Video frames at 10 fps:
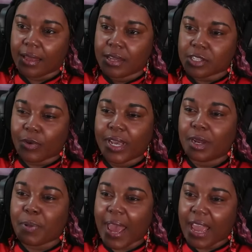So he done
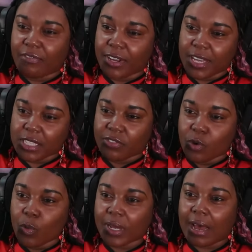paid for his food,
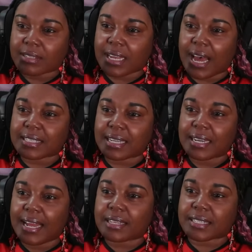went outside, sitting
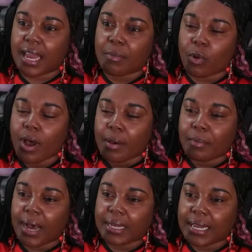at the table,
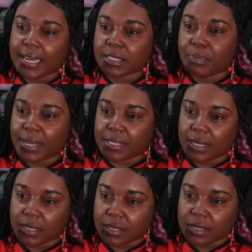minding his
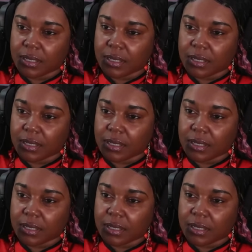business.